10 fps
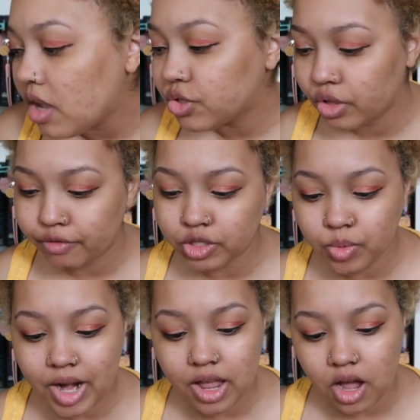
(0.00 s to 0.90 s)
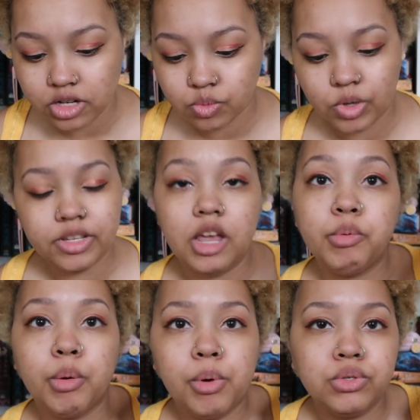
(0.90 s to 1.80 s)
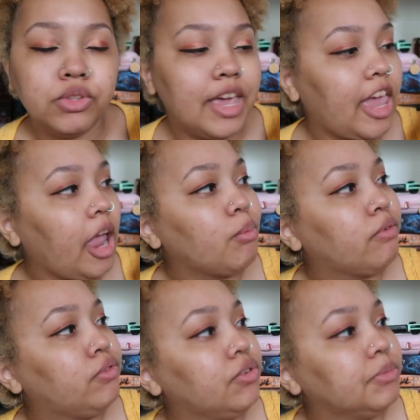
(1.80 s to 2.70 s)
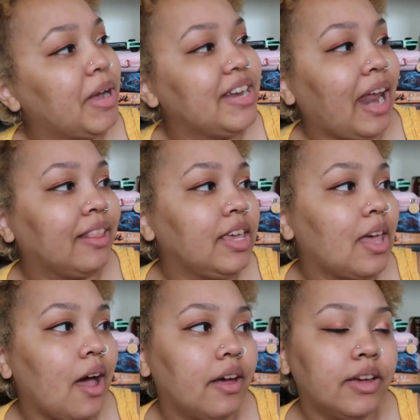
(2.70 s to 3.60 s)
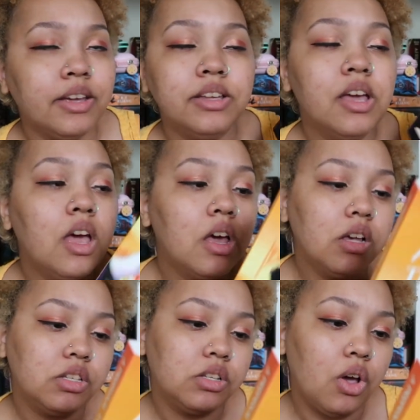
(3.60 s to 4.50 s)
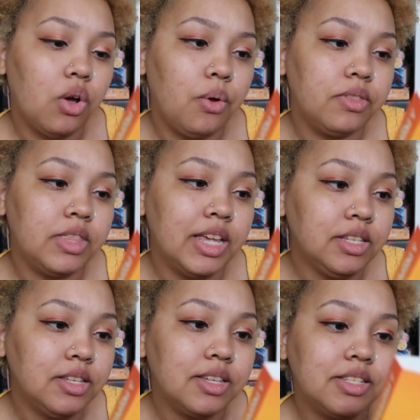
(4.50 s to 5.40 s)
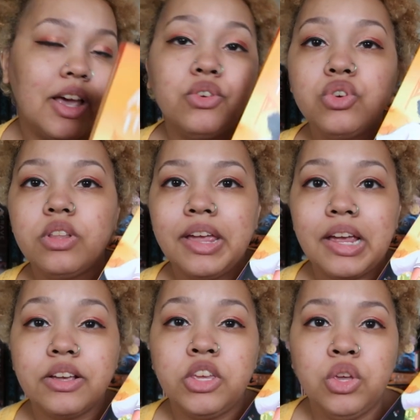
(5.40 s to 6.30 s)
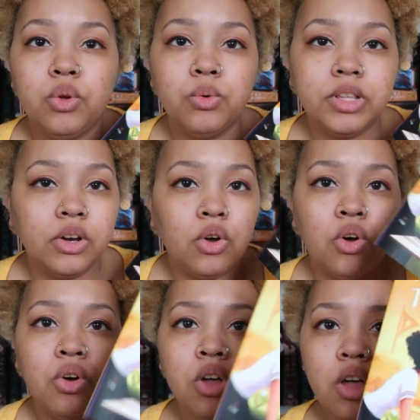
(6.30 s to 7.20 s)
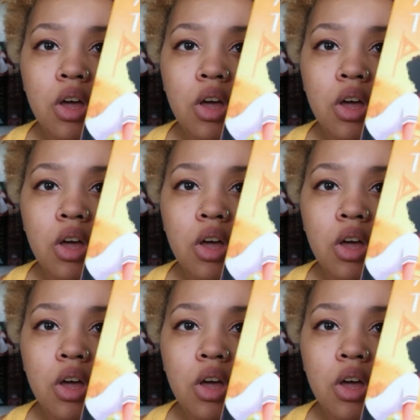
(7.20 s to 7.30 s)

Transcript: so the first one I got was A Proposal They Can't Refuse by Natalie Caña. So this sounded like a cute little